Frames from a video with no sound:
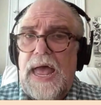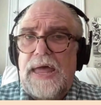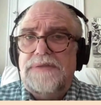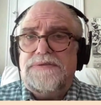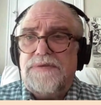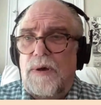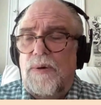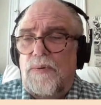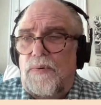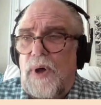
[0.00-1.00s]
And
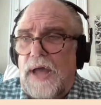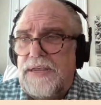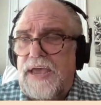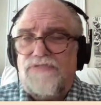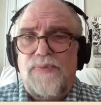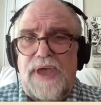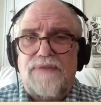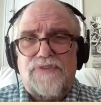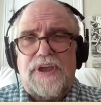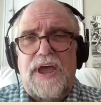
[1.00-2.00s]
so I guess we have to